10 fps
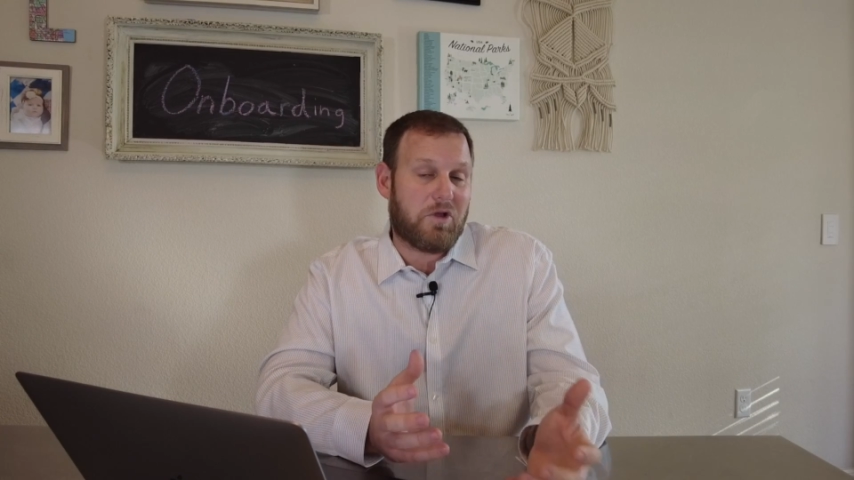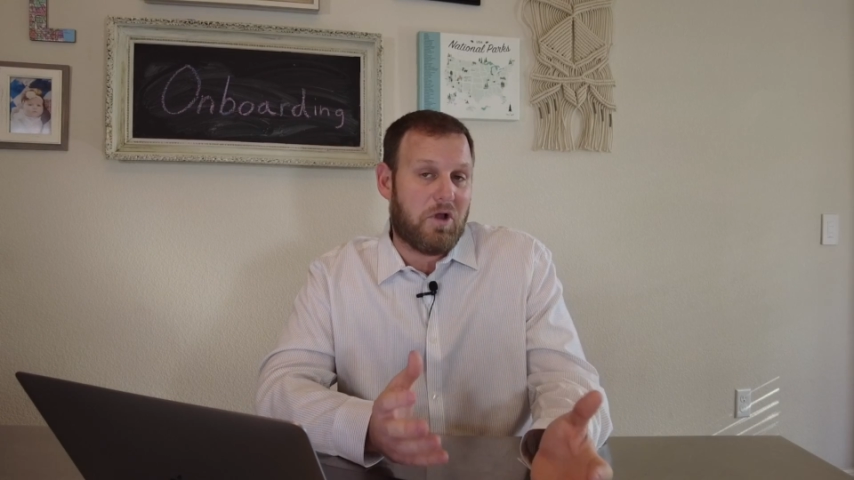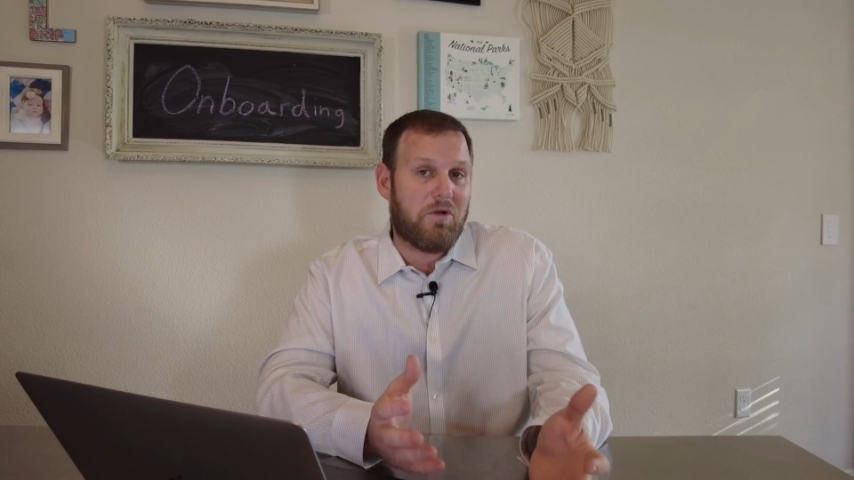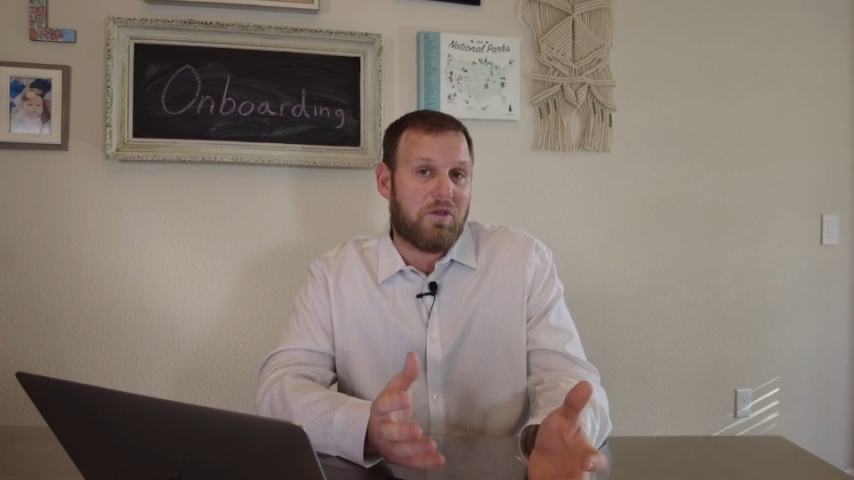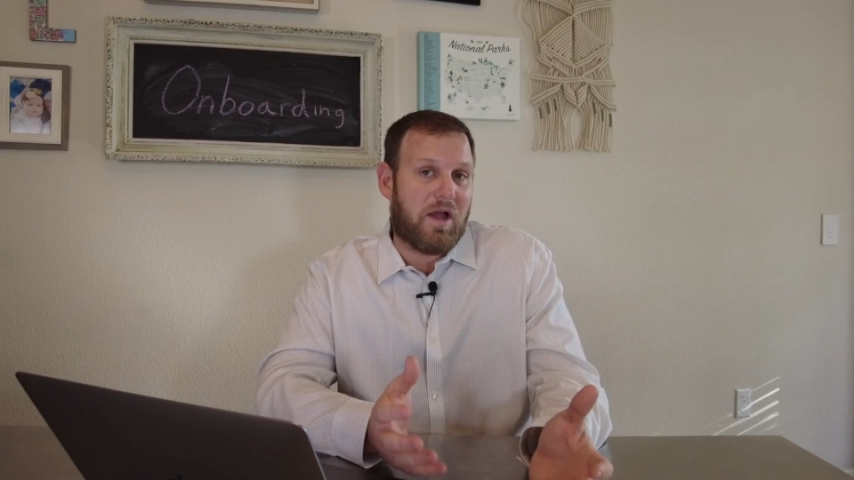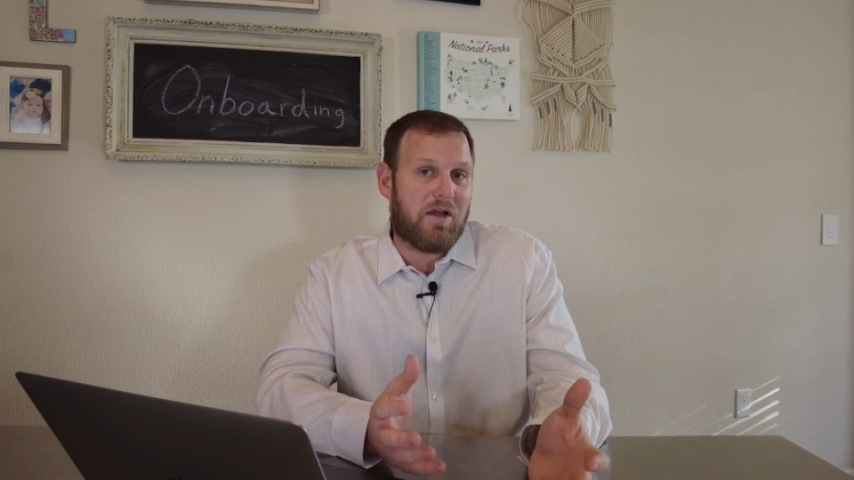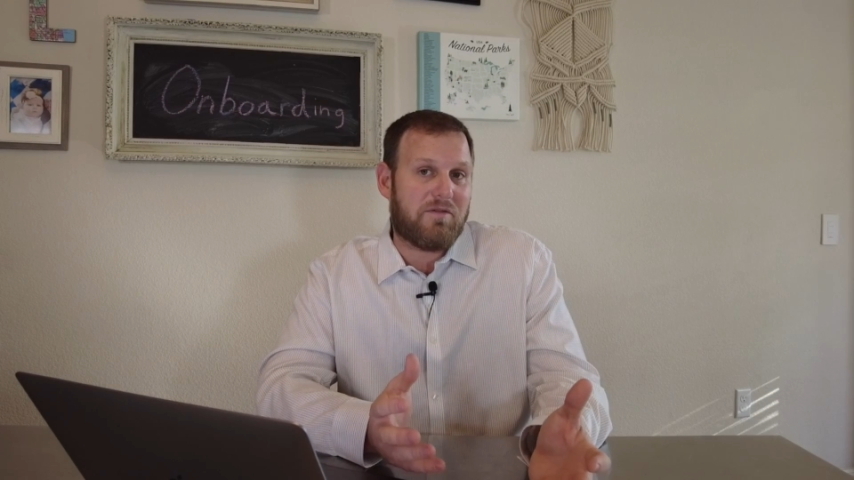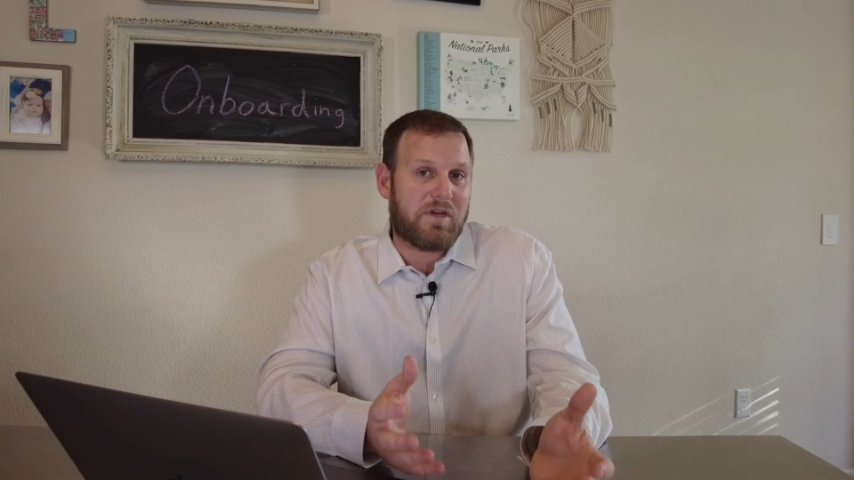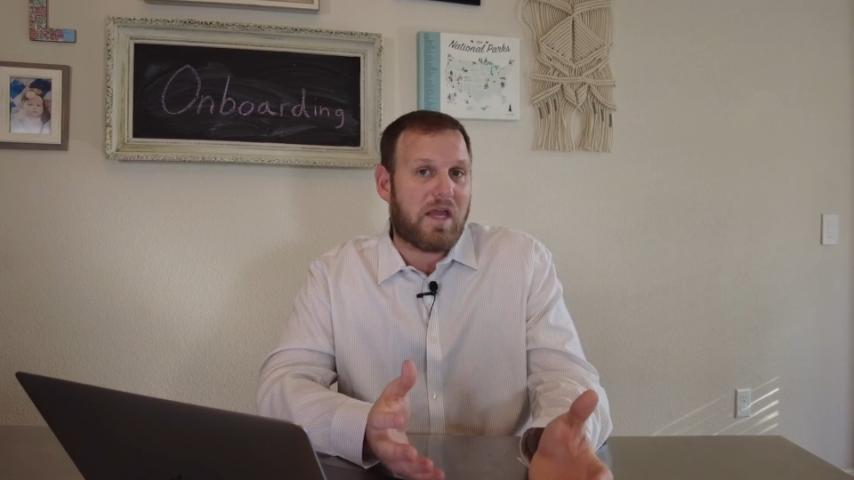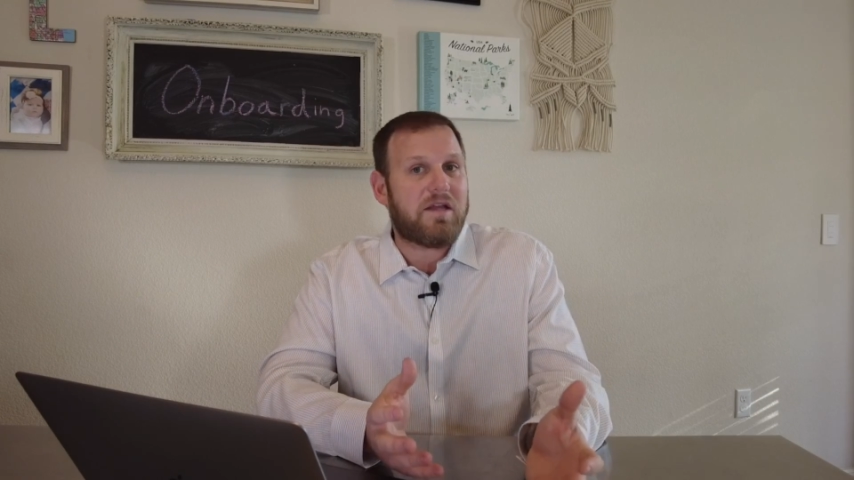go
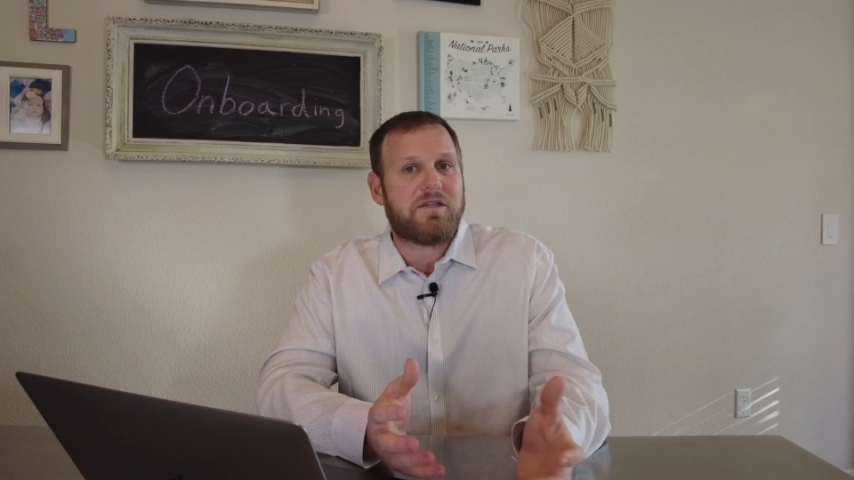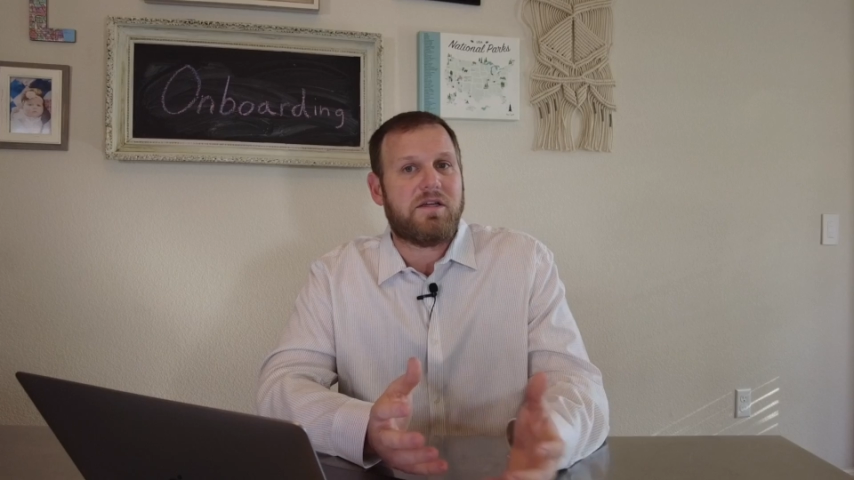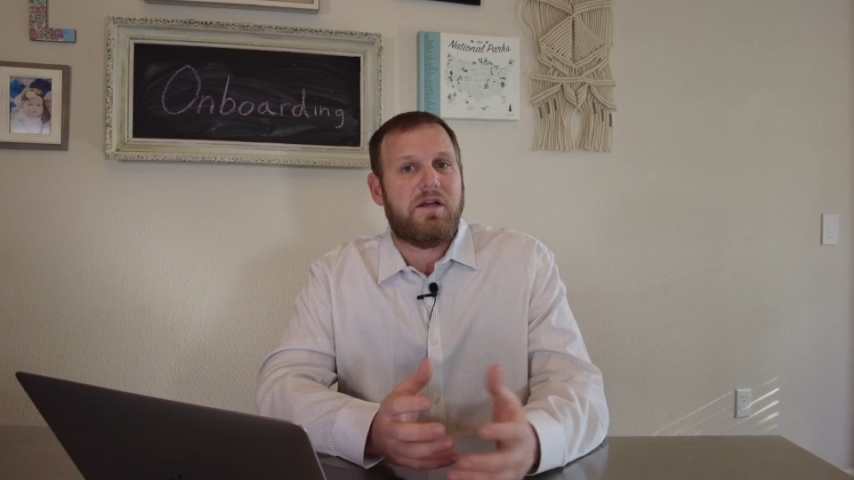live date.